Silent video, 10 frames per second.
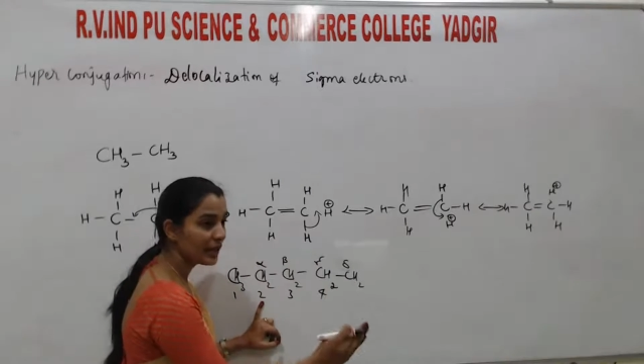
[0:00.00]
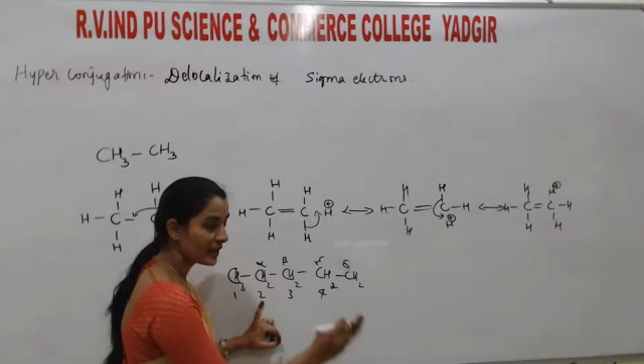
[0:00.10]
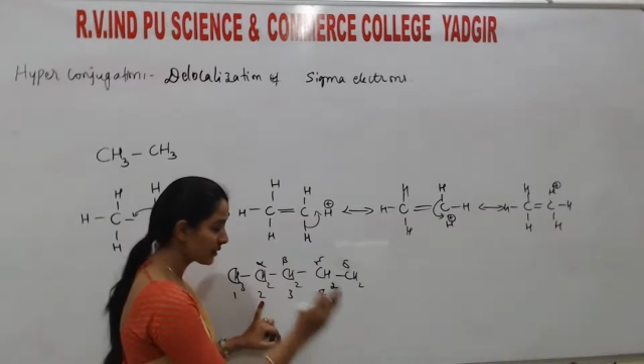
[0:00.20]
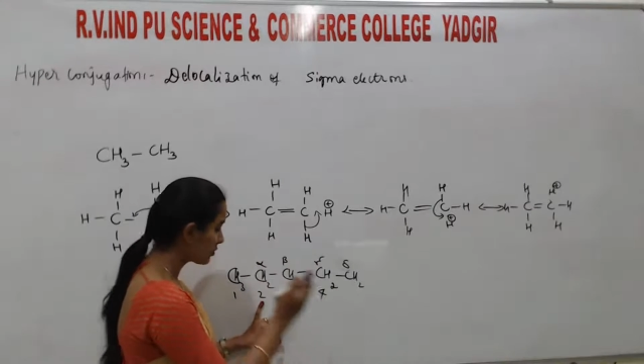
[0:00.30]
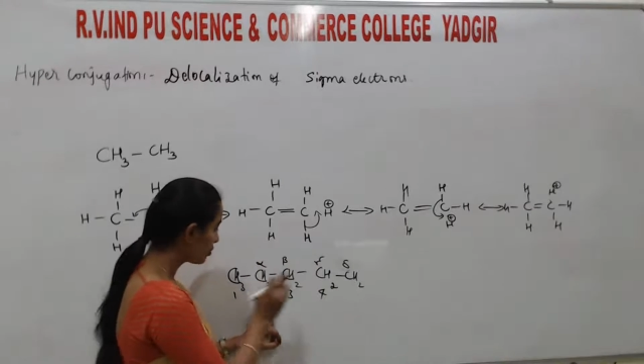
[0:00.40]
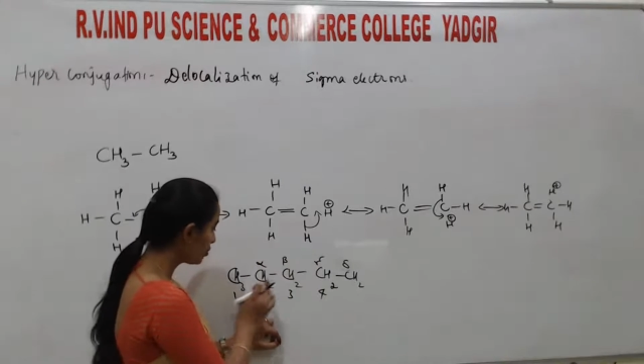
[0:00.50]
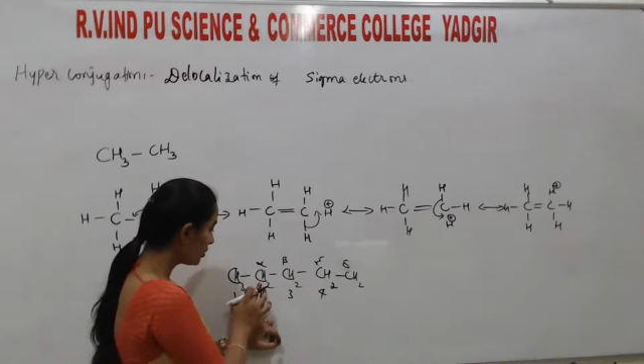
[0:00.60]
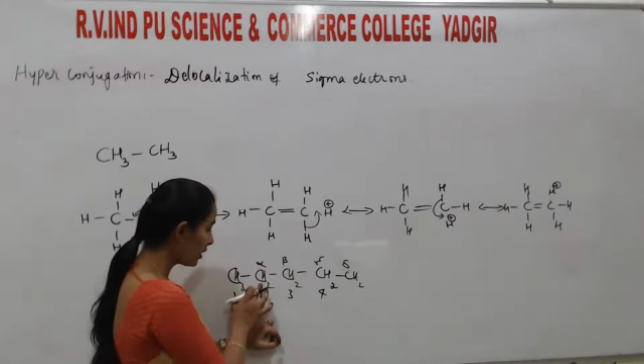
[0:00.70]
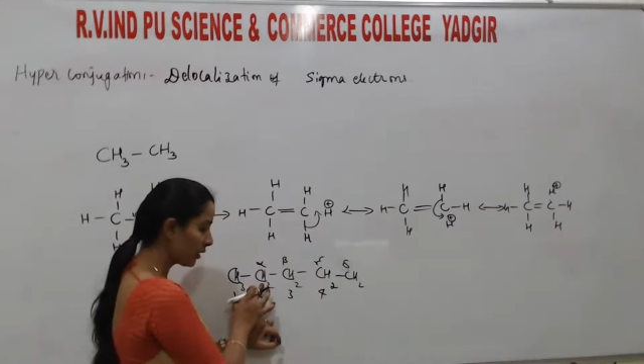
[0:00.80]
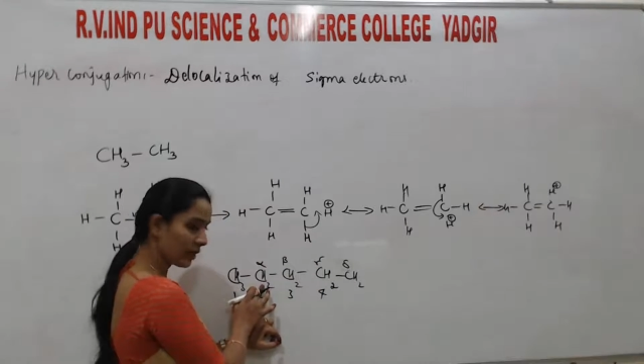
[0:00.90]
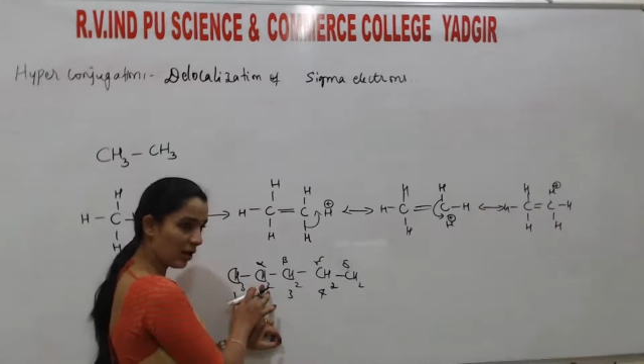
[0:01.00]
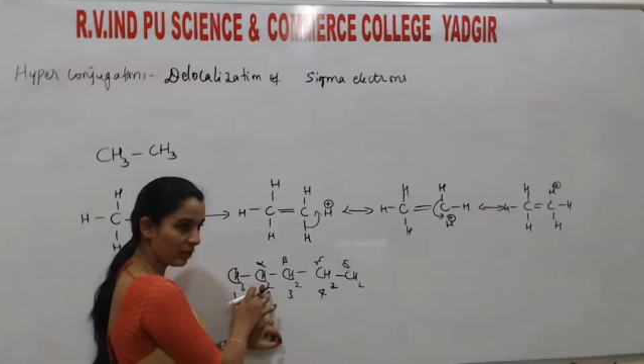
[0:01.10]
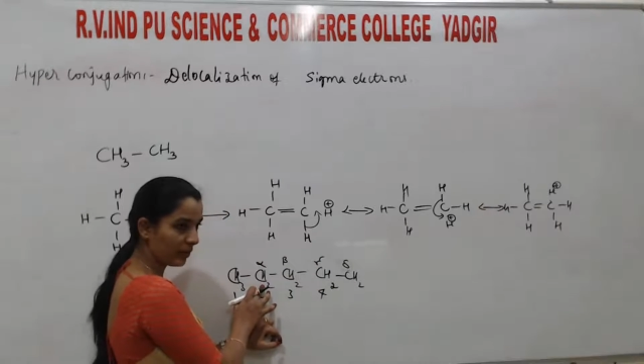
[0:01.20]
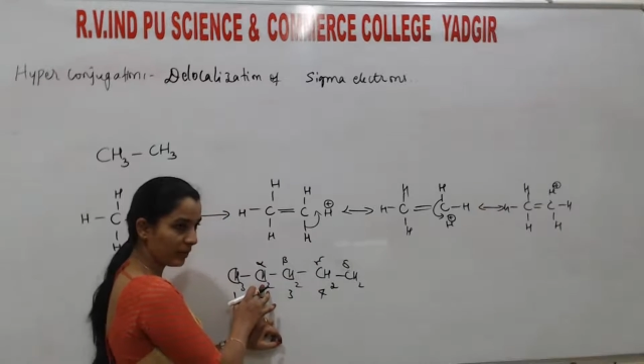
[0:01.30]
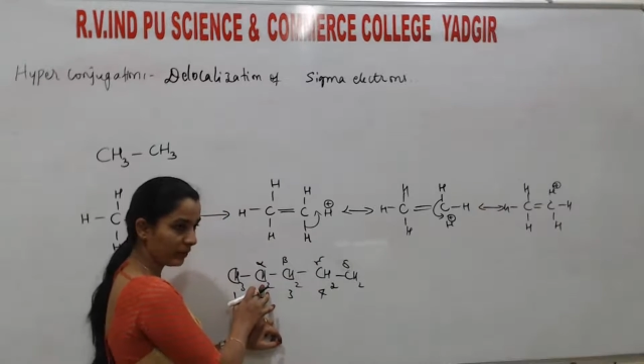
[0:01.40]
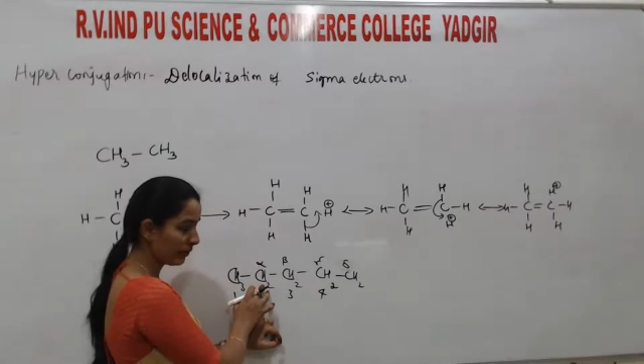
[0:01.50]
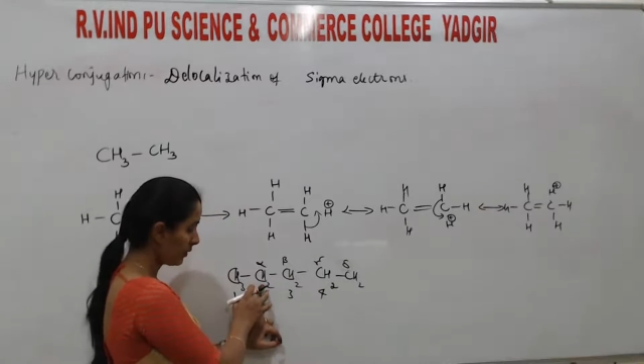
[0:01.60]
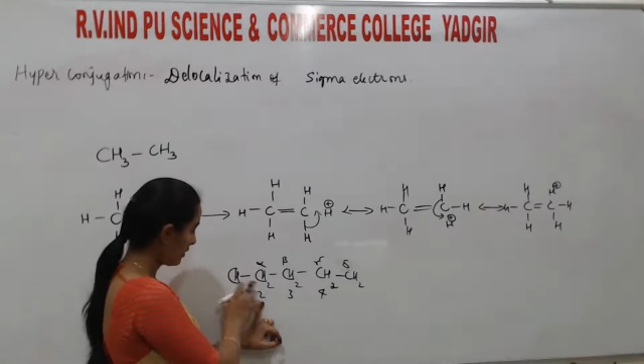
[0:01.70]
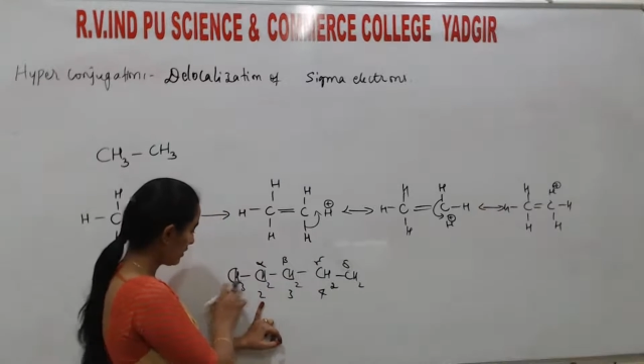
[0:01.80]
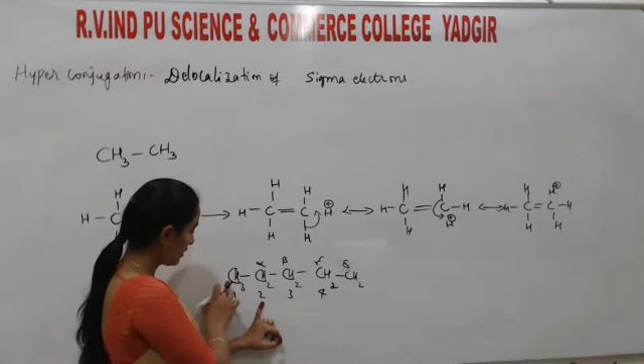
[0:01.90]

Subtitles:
next to that carbon,